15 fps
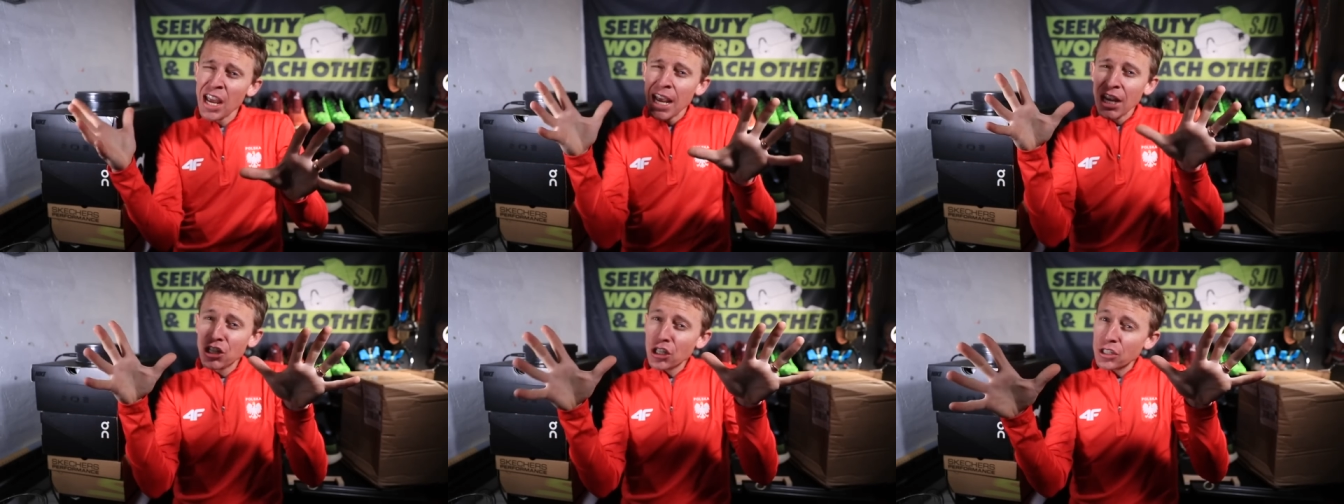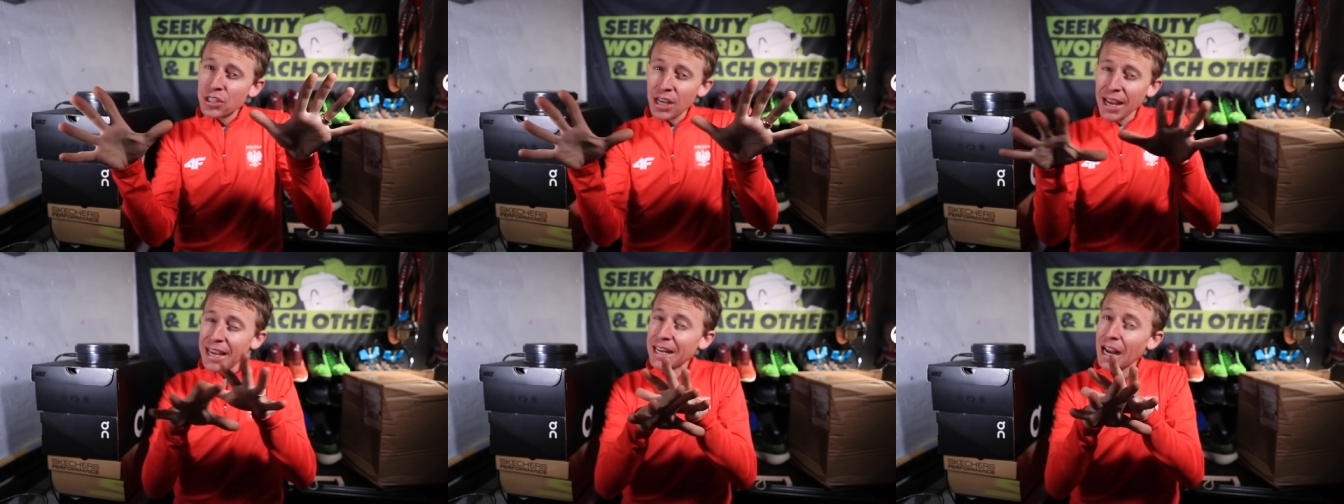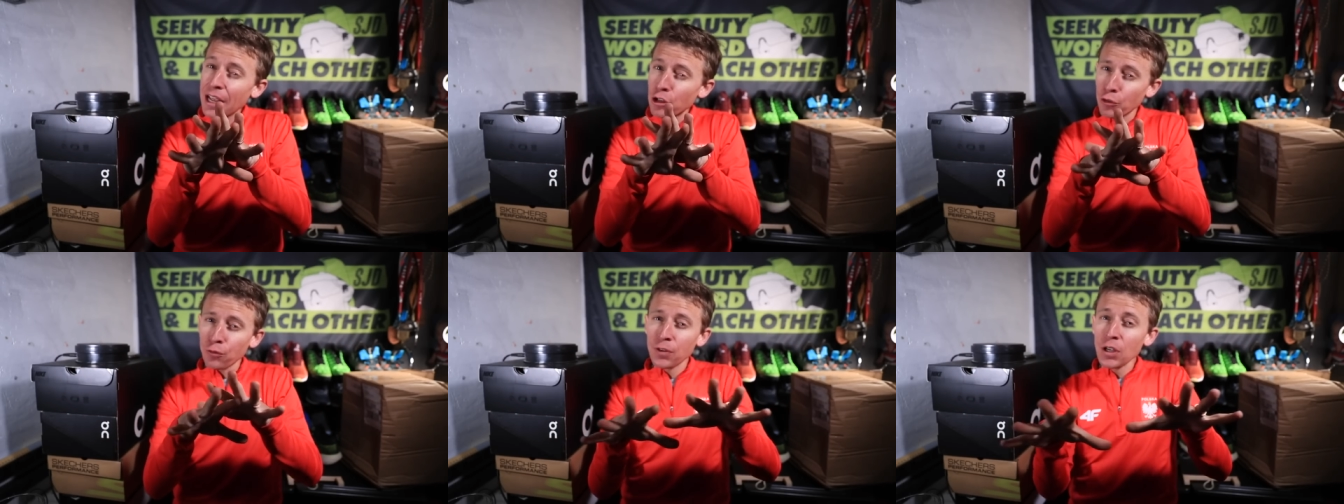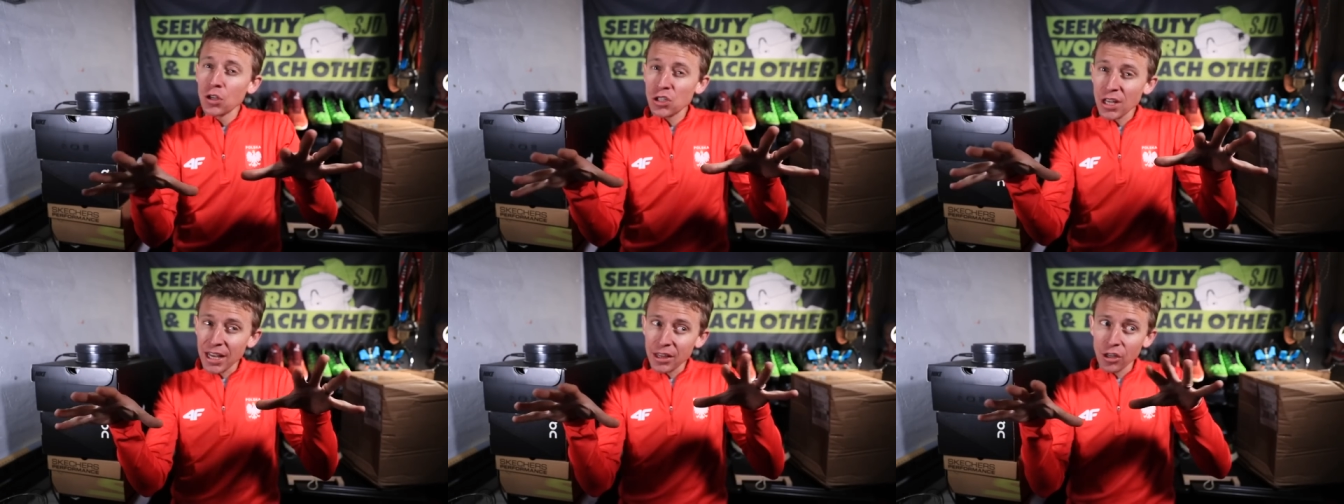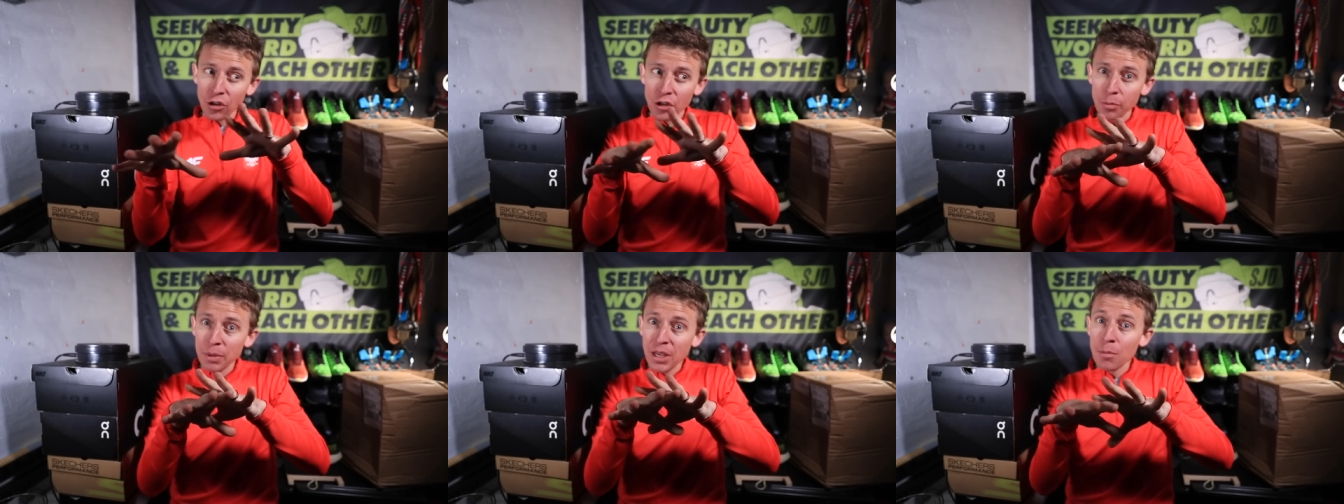it just, it either feels like there
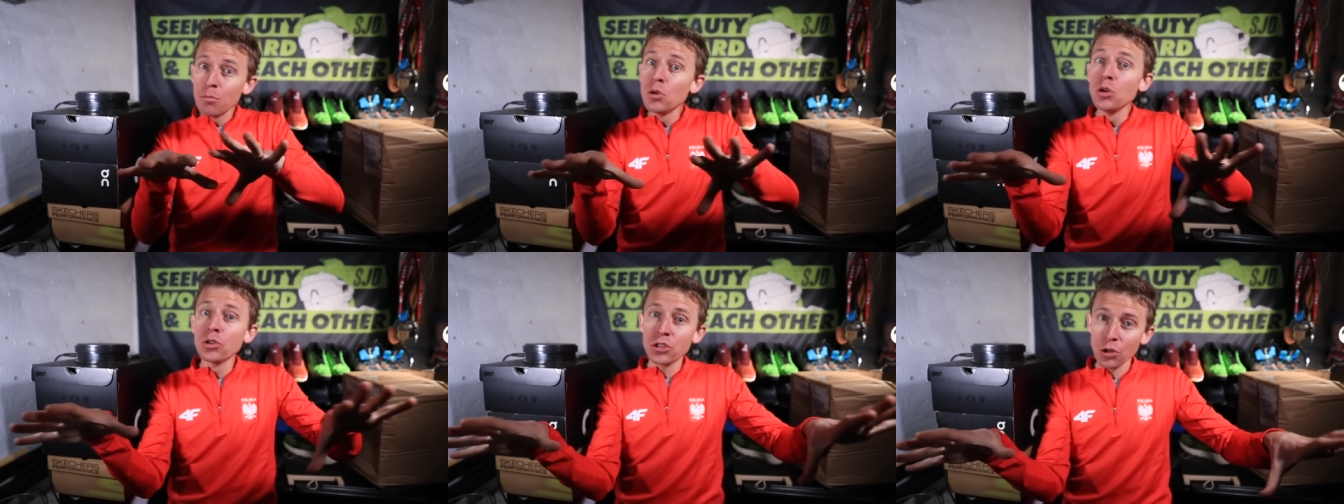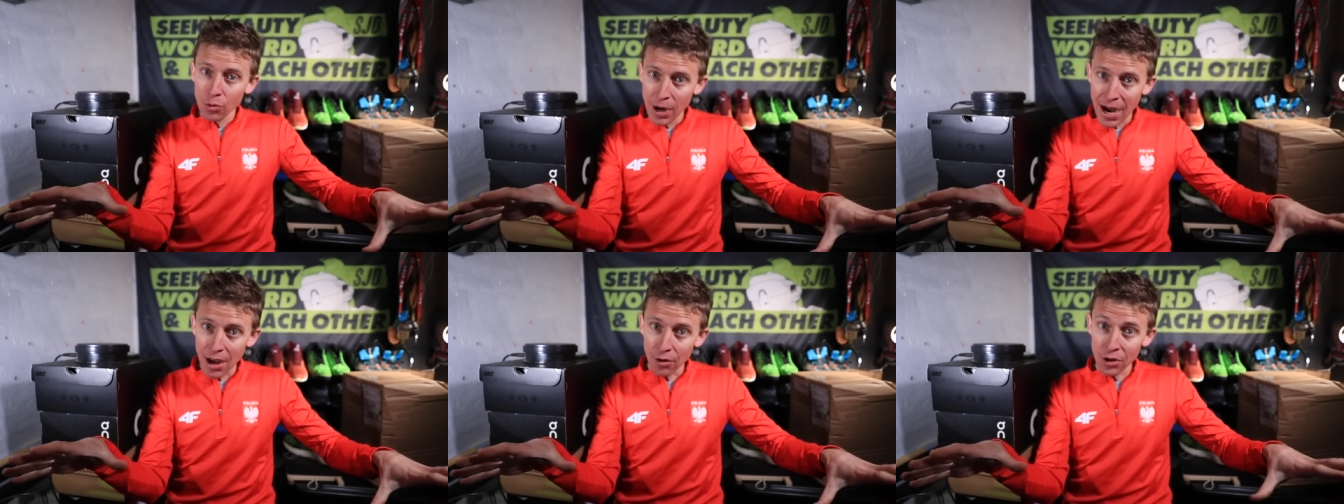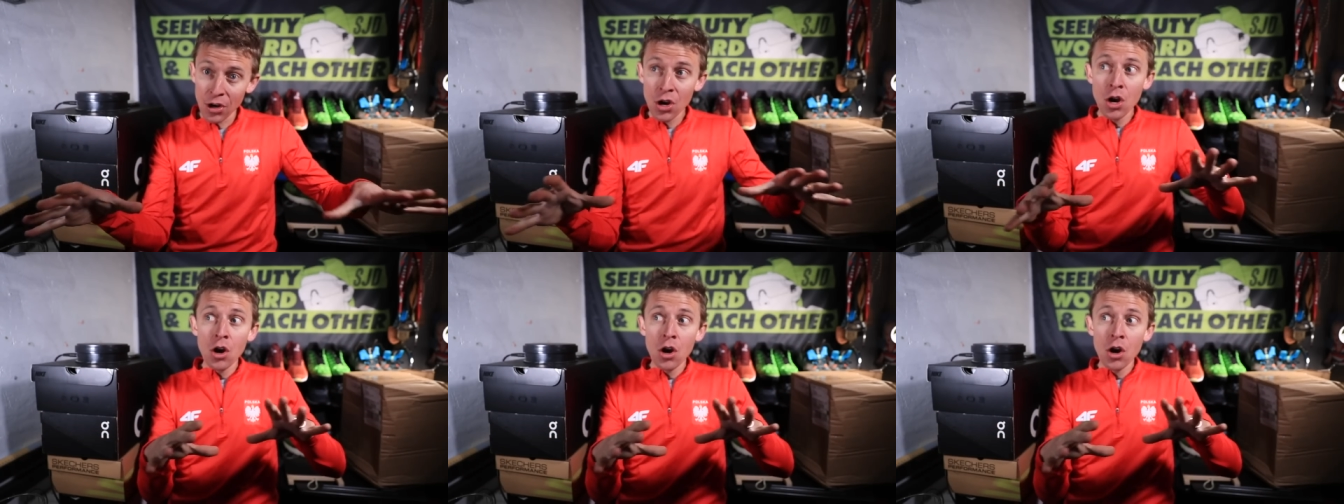could be a moose around,